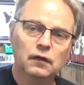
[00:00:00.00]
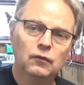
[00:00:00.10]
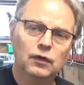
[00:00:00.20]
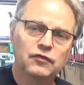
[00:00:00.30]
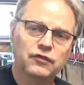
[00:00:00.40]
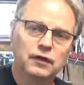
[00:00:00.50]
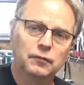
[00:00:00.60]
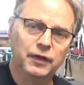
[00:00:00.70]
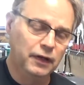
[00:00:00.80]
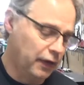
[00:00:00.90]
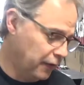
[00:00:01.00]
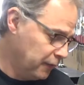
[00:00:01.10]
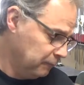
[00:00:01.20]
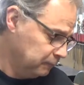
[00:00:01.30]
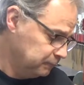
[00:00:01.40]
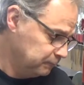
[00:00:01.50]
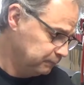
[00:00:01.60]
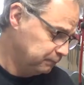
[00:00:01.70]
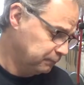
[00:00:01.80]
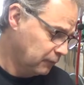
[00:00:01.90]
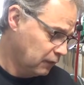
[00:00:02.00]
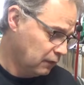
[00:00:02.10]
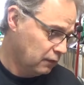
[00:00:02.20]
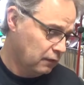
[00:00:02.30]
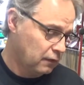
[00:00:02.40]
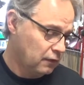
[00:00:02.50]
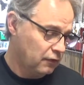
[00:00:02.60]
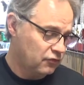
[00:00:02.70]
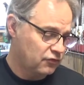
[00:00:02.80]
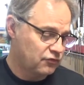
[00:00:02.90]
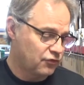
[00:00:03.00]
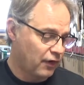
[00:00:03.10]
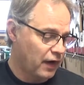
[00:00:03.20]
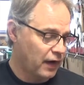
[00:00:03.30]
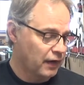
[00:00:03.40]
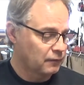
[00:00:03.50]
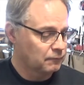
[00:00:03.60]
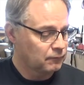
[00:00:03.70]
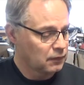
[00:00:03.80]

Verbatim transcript: Well, it's a little bit later. This is drying.